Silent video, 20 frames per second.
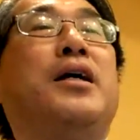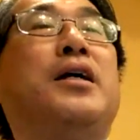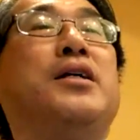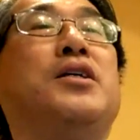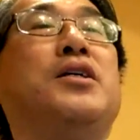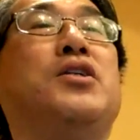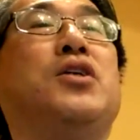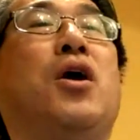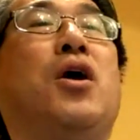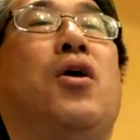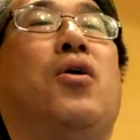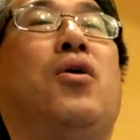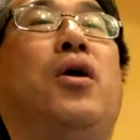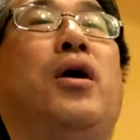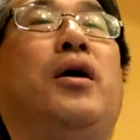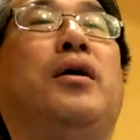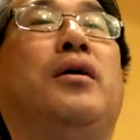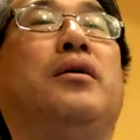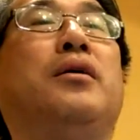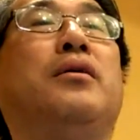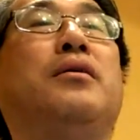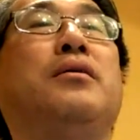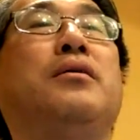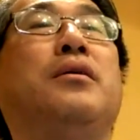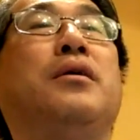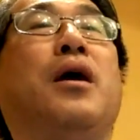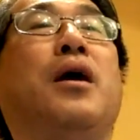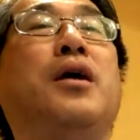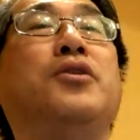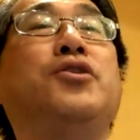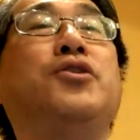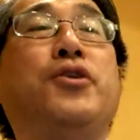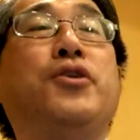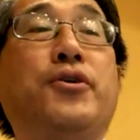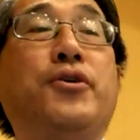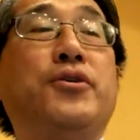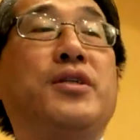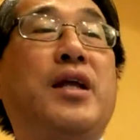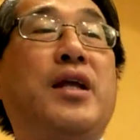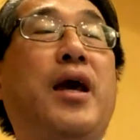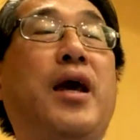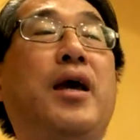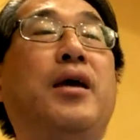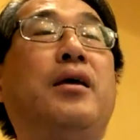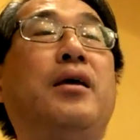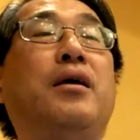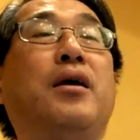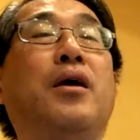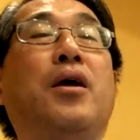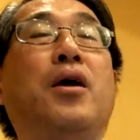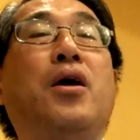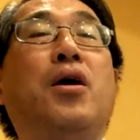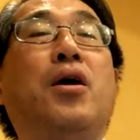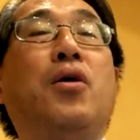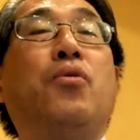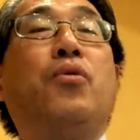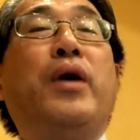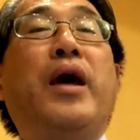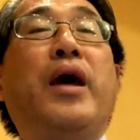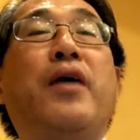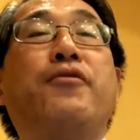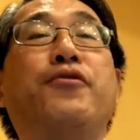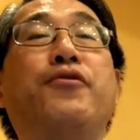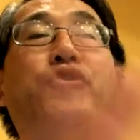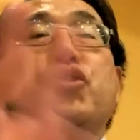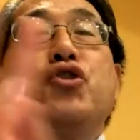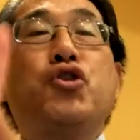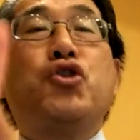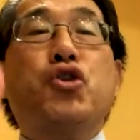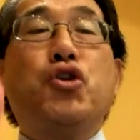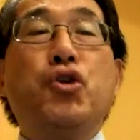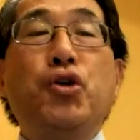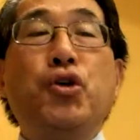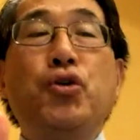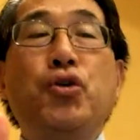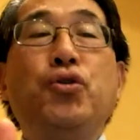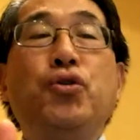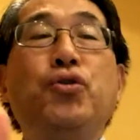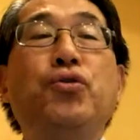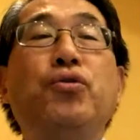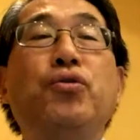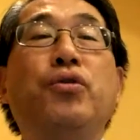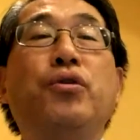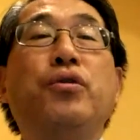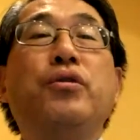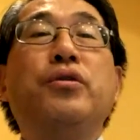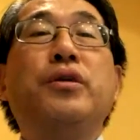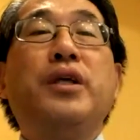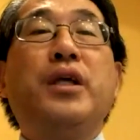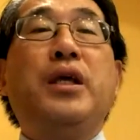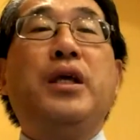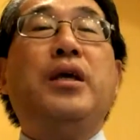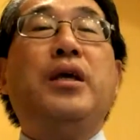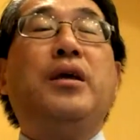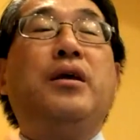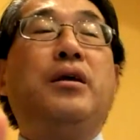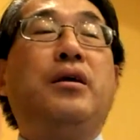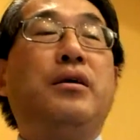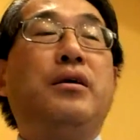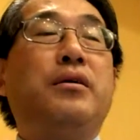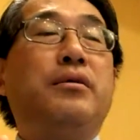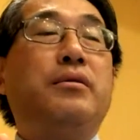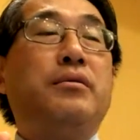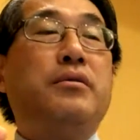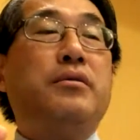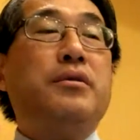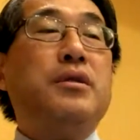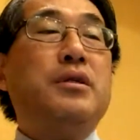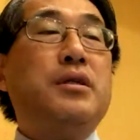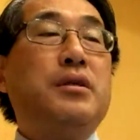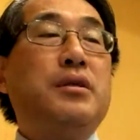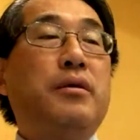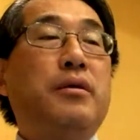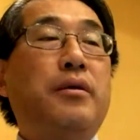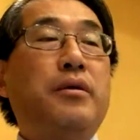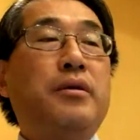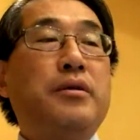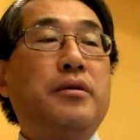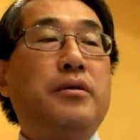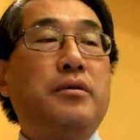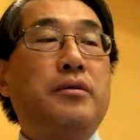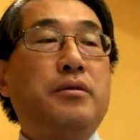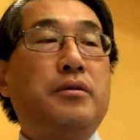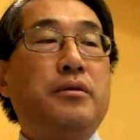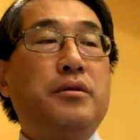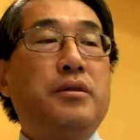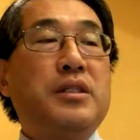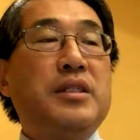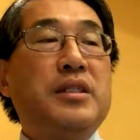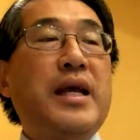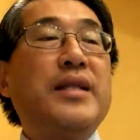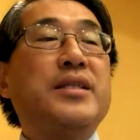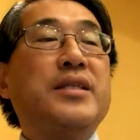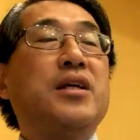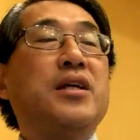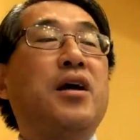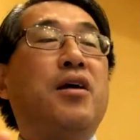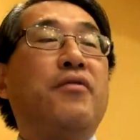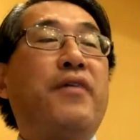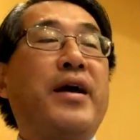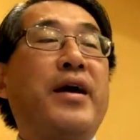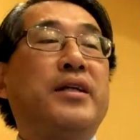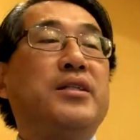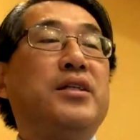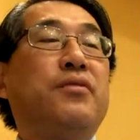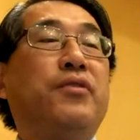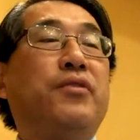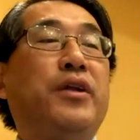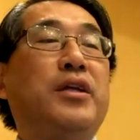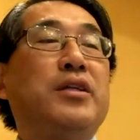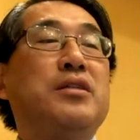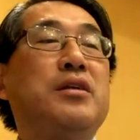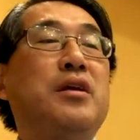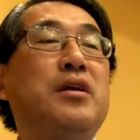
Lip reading: So on Tuesday, we have 2 key sets of activities